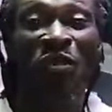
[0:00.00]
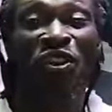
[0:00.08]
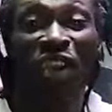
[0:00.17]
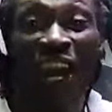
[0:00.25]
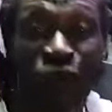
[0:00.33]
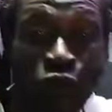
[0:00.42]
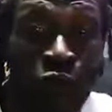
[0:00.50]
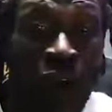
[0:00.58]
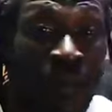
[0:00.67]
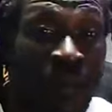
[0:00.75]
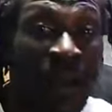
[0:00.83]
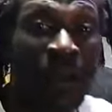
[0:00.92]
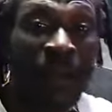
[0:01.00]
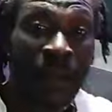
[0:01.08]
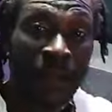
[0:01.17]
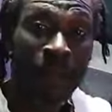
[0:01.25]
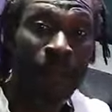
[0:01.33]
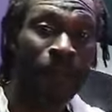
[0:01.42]
make you at swan.
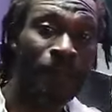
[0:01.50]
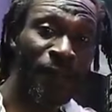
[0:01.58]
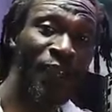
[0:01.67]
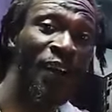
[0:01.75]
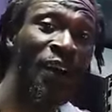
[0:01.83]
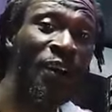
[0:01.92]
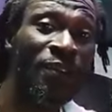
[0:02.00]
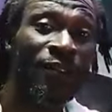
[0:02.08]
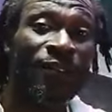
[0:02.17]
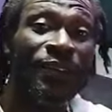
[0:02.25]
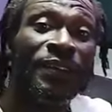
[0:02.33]
You know?